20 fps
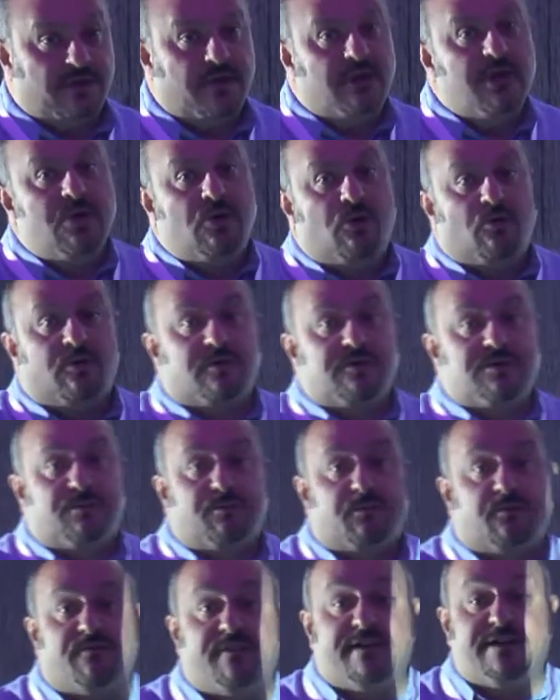because
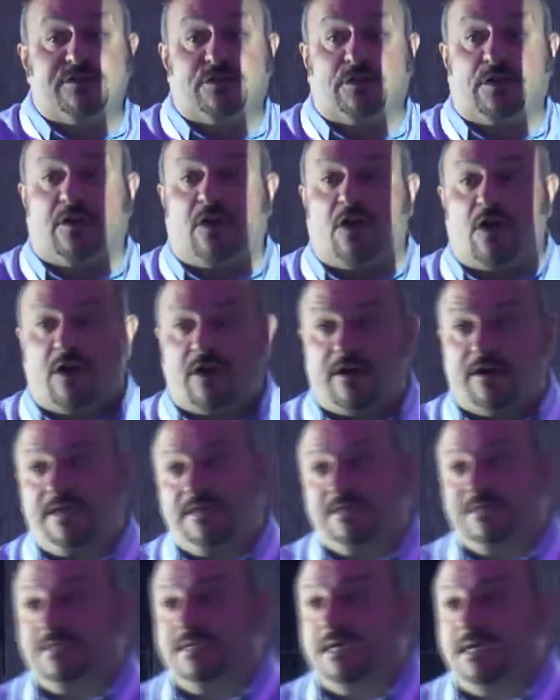that is
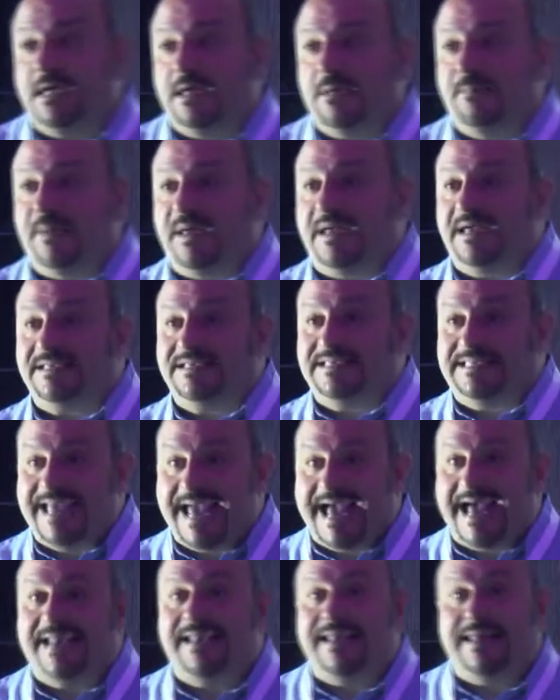really where your image
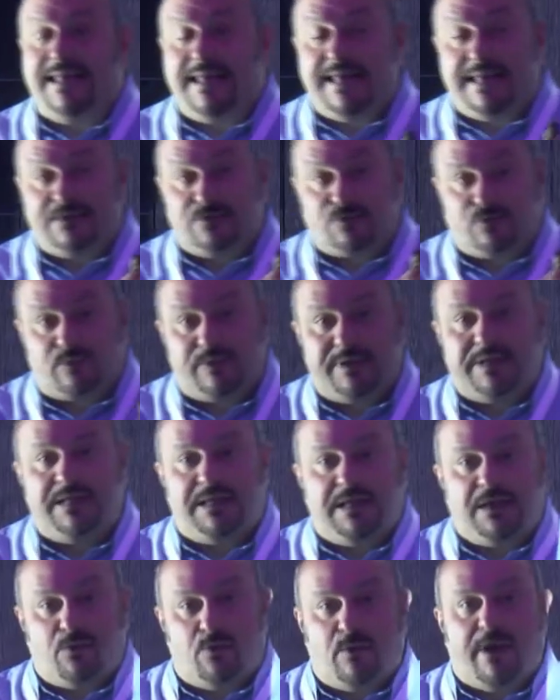goes from
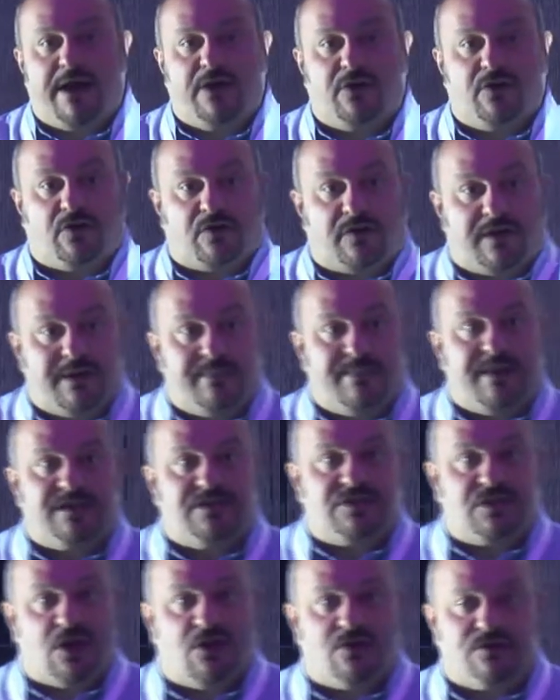
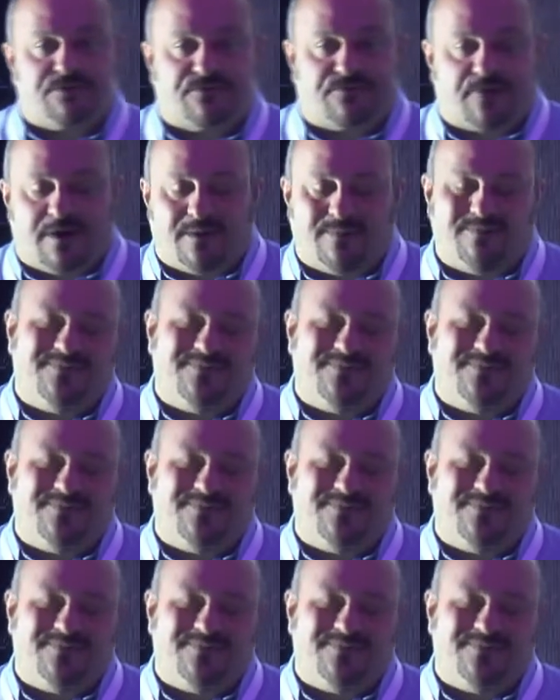to wow.